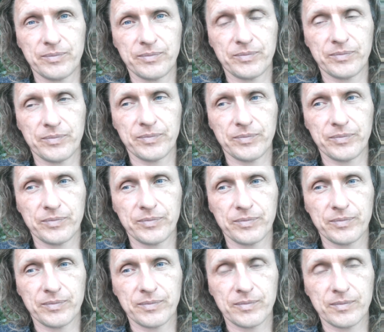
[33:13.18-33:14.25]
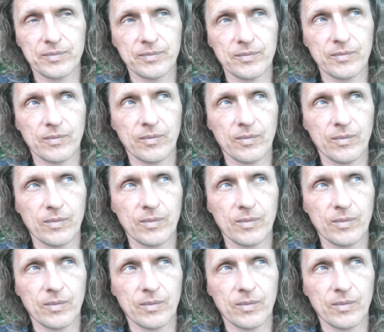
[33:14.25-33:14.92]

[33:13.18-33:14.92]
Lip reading: (silence)